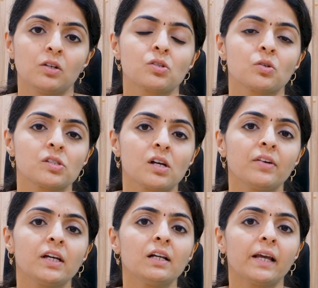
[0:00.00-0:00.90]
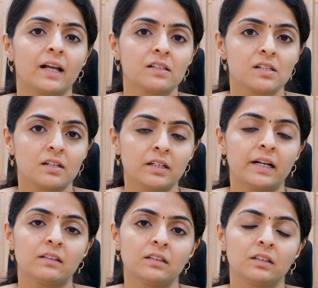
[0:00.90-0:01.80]
So cervical cancer in
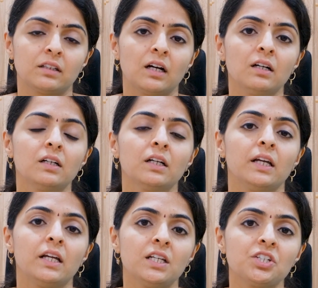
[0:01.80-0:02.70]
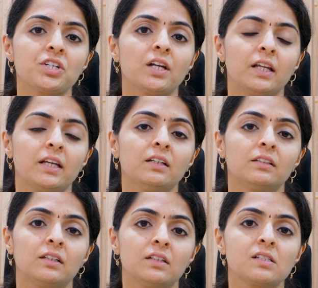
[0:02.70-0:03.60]
eduthukita, initially
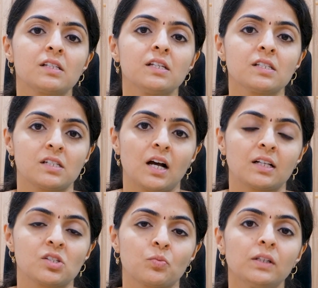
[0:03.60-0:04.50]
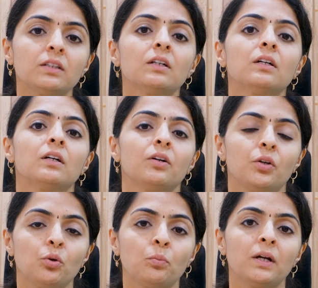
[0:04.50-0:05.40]
the disease starts with
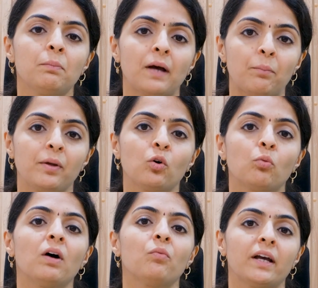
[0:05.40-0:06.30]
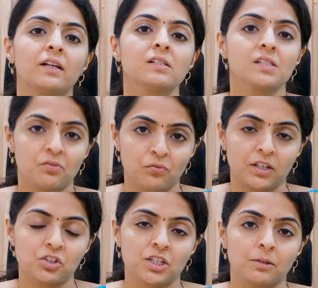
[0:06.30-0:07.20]
human papilloma virus
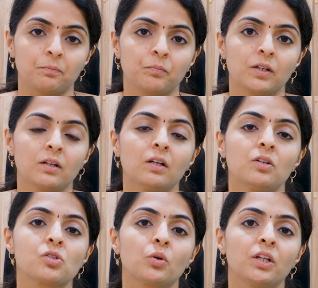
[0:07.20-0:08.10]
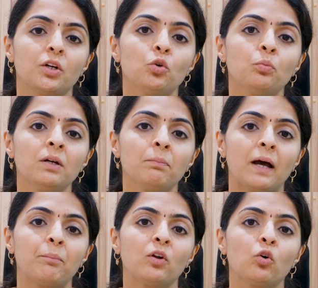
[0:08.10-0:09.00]
infection. So in the human
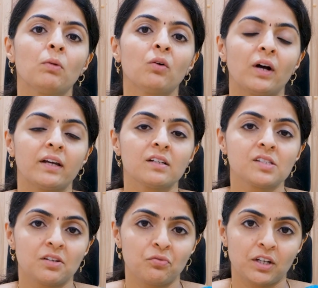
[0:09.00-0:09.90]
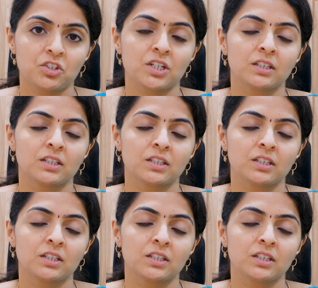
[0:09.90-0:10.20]
papilloma virus infection